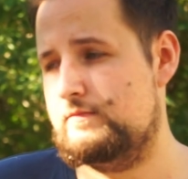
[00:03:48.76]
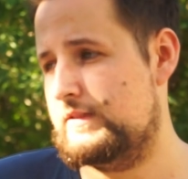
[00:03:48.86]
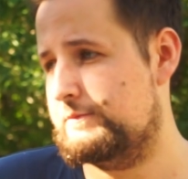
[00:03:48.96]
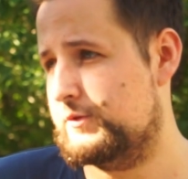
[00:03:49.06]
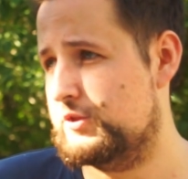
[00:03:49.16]

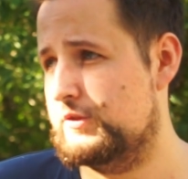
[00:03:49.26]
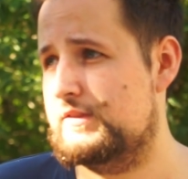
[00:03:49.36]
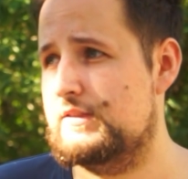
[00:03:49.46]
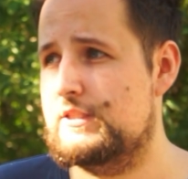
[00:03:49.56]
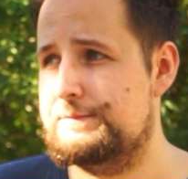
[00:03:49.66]

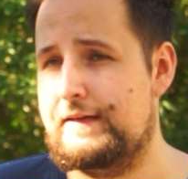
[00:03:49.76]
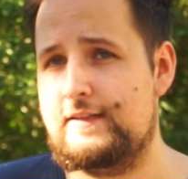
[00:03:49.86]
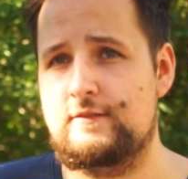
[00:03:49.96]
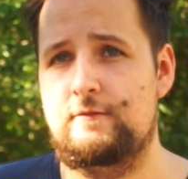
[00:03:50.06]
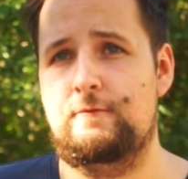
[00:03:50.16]
temperatures
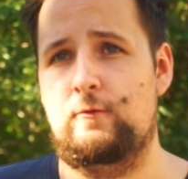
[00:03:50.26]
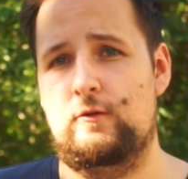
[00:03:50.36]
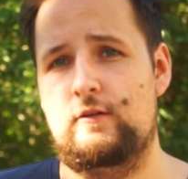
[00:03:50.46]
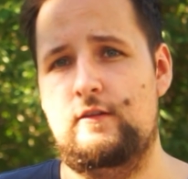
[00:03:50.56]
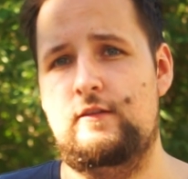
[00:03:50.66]
spec'd
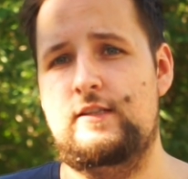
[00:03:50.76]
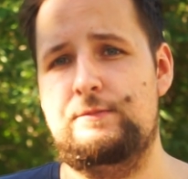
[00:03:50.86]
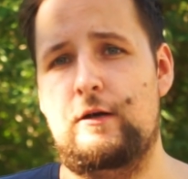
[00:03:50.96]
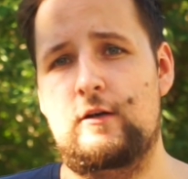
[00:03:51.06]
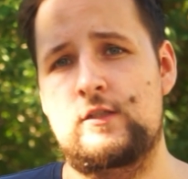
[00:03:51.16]
for these
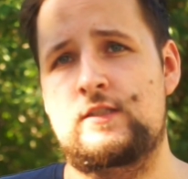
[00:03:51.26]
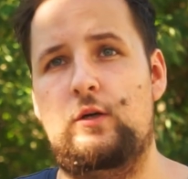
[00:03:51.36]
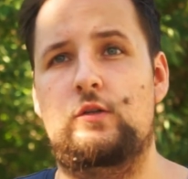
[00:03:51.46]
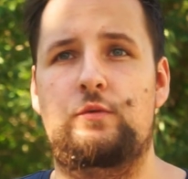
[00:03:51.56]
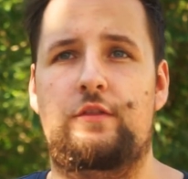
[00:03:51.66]
parts,
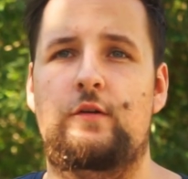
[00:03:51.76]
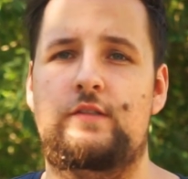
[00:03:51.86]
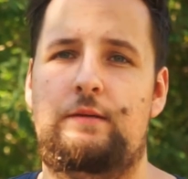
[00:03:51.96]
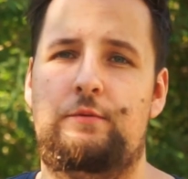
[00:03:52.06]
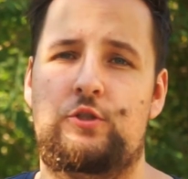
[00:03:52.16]
because with those
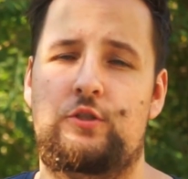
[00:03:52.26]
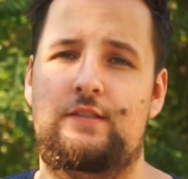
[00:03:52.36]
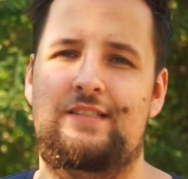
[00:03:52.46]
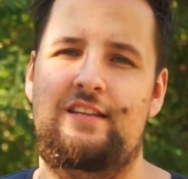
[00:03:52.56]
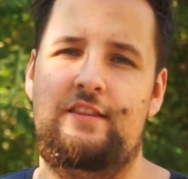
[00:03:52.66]

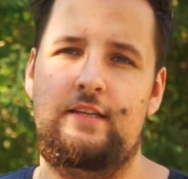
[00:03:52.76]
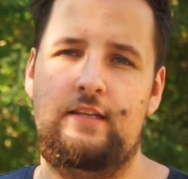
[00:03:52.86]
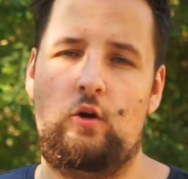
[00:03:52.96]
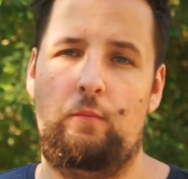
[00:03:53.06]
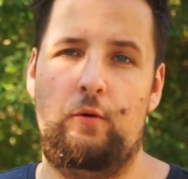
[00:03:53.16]
temperatures the
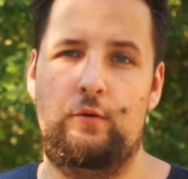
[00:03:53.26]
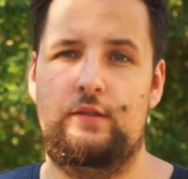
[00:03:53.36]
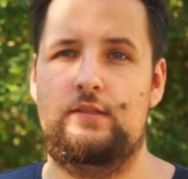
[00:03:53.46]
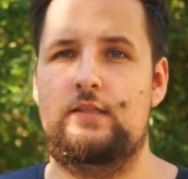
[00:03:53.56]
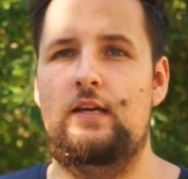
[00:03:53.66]

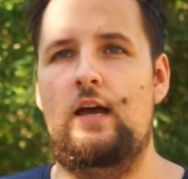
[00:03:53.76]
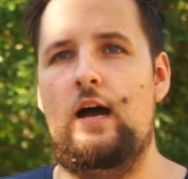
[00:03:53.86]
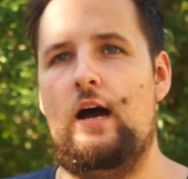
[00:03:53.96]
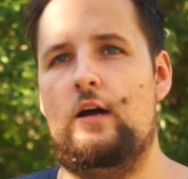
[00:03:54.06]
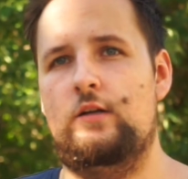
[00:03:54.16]
components
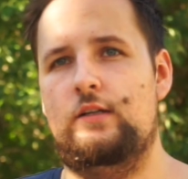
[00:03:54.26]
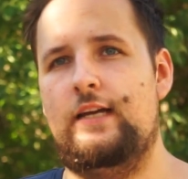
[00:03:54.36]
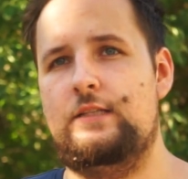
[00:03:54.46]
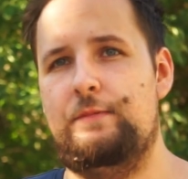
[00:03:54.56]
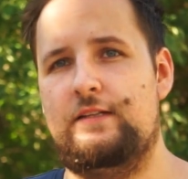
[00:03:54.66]
are
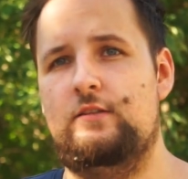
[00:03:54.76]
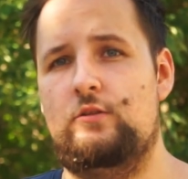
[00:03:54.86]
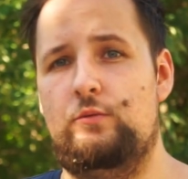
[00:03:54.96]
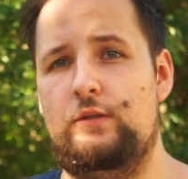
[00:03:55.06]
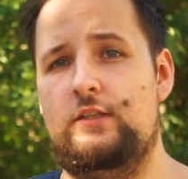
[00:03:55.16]
expected
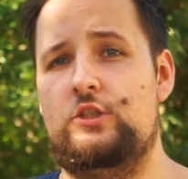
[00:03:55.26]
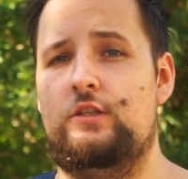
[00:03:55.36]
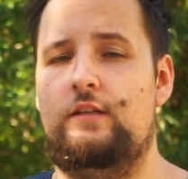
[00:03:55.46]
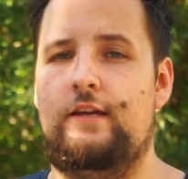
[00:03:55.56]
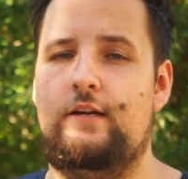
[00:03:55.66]
to reach
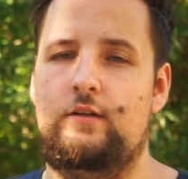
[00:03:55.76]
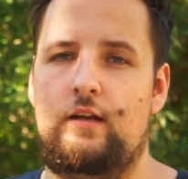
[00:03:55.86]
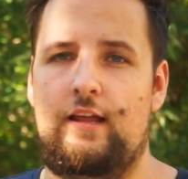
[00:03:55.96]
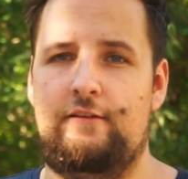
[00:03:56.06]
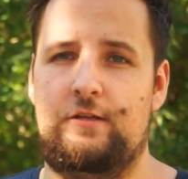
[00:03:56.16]
their
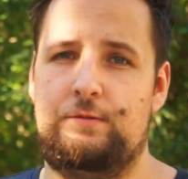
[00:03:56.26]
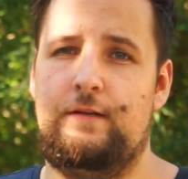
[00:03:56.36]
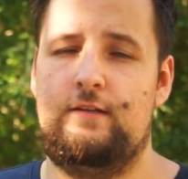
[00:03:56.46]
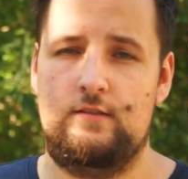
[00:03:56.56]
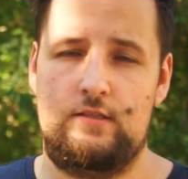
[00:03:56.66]
life
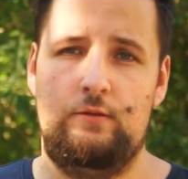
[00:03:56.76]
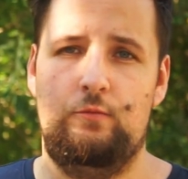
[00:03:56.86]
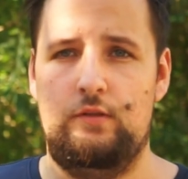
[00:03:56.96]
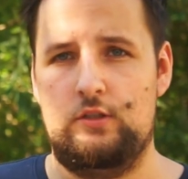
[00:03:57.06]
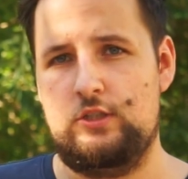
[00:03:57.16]
expectancy,
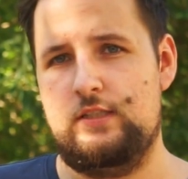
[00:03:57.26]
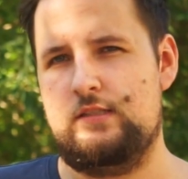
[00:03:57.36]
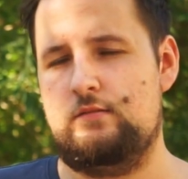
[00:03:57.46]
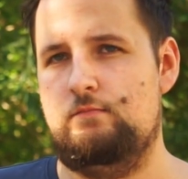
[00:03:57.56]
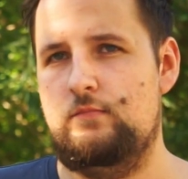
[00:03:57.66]
which
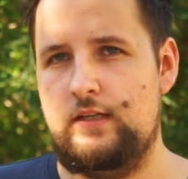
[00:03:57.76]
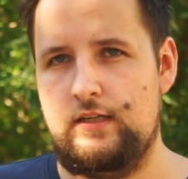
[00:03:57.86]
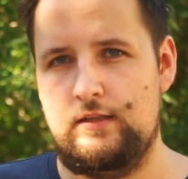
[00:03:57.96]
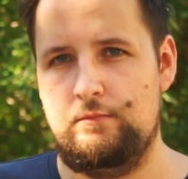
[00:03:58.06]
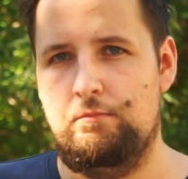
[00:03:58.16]
is
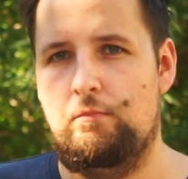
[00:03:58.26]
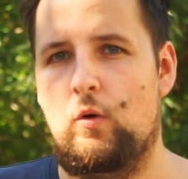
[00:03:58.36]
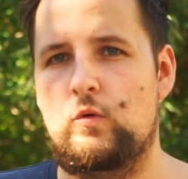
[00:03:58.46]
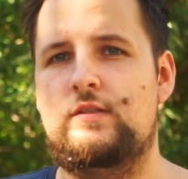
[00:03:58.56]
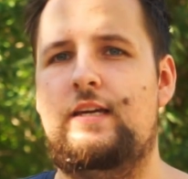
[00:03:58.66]
in
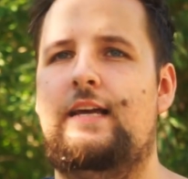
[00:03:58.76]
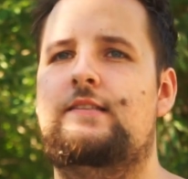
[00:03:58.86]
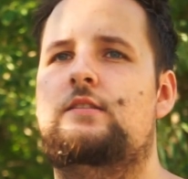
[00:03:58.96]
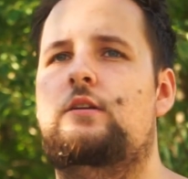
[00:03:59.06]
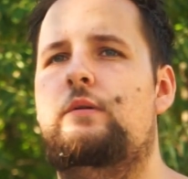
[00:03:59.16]
most
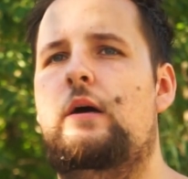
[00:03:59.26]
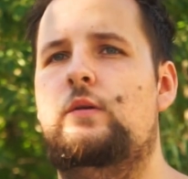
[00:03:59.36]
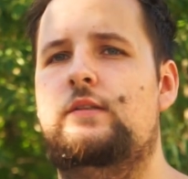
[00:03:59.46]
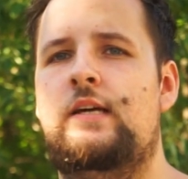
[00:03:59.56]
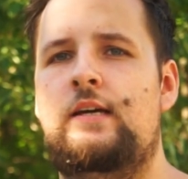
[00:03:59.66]
cases
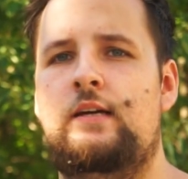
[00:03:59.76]
around